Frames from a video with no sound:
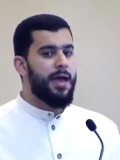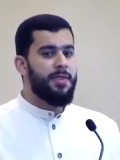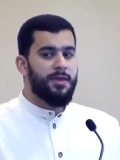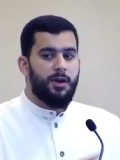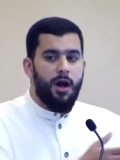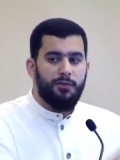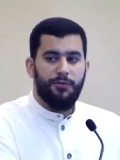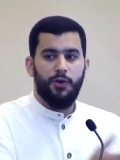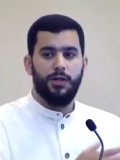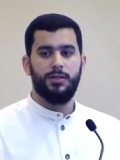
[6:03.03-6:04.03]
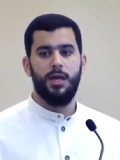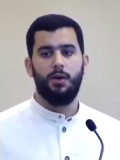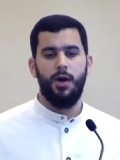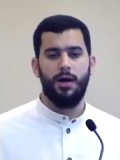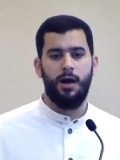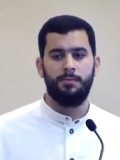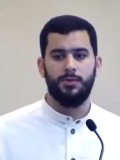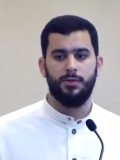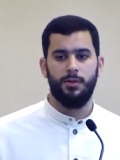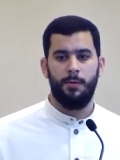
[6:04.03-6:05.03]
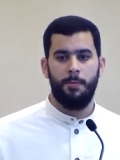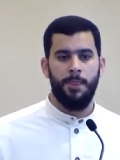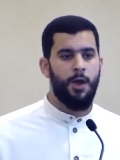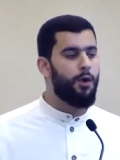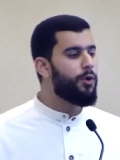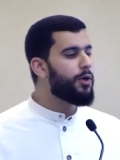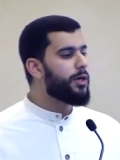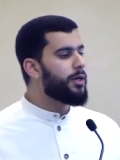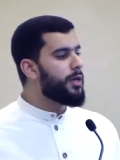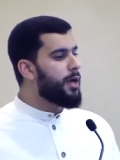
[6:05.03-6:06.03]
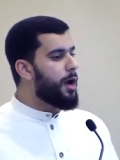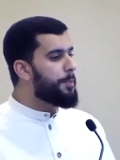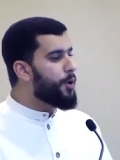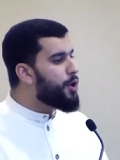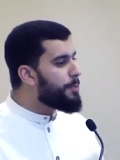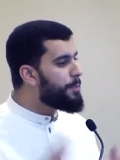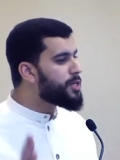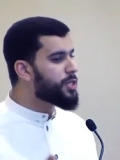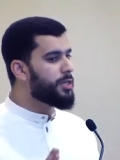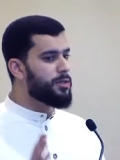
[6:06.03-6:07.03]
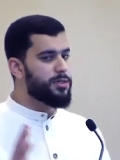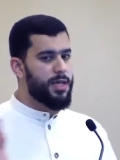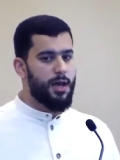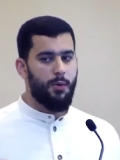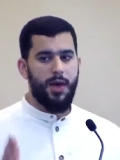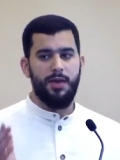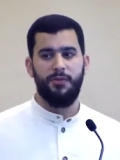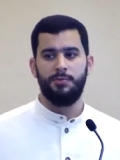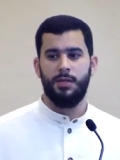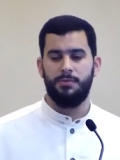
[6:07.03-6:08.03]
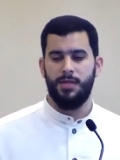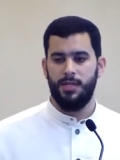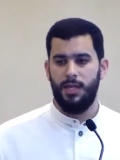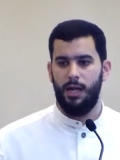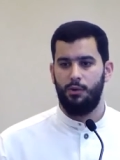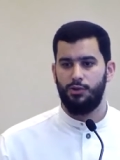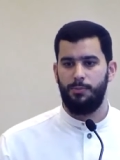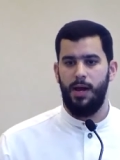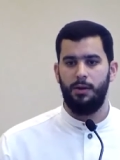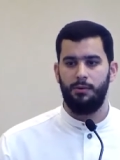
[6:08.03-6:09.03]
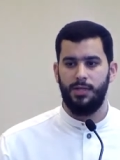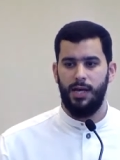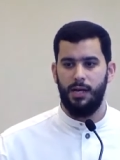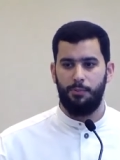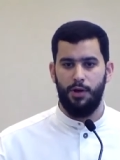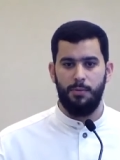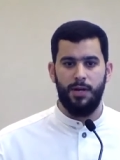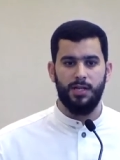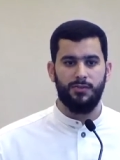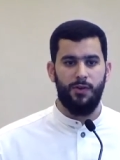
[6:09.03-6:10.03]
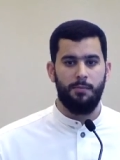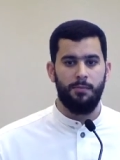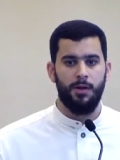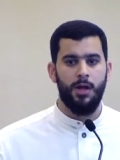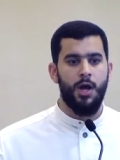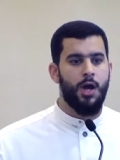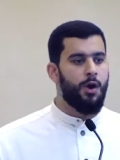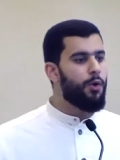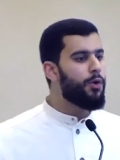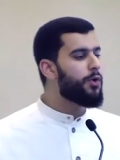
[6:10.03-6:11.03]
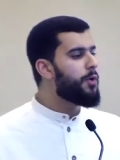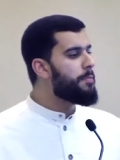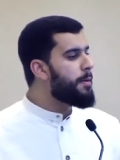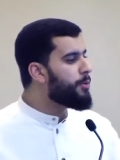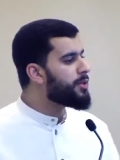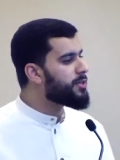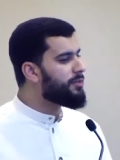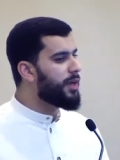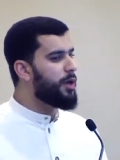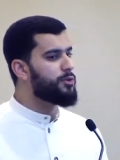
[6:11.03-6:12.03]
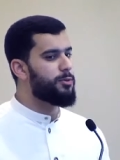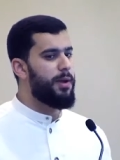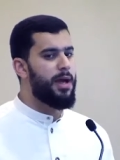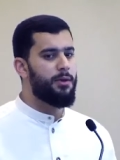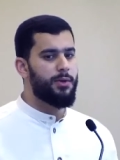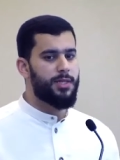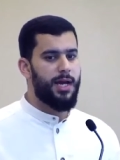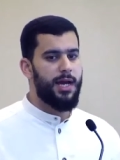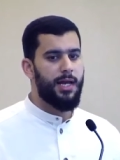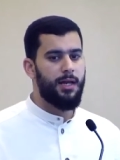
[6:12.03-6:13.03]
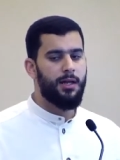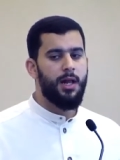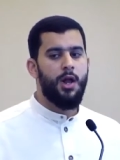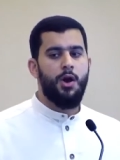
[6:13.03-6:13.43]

And the call for taqwa comes. Or a prohibition to stay away from something that Allah subhanahu wa ta'ala prohibited us from. Or remembrance of Allah subhanahu wa ta'ala